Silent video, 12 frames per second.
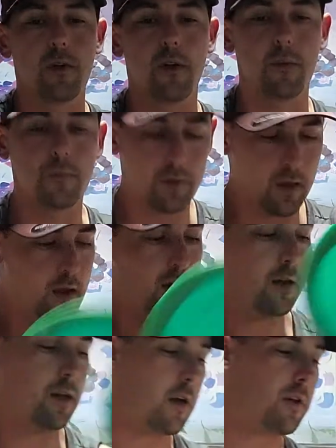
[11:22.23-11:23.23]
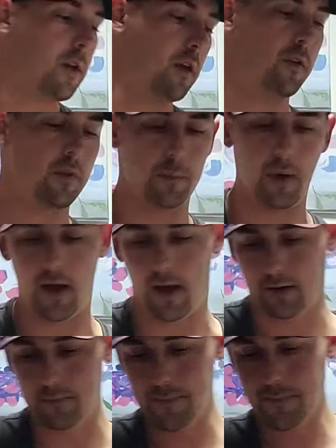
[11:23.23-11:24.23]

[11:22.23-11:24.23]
So that stays in the bag.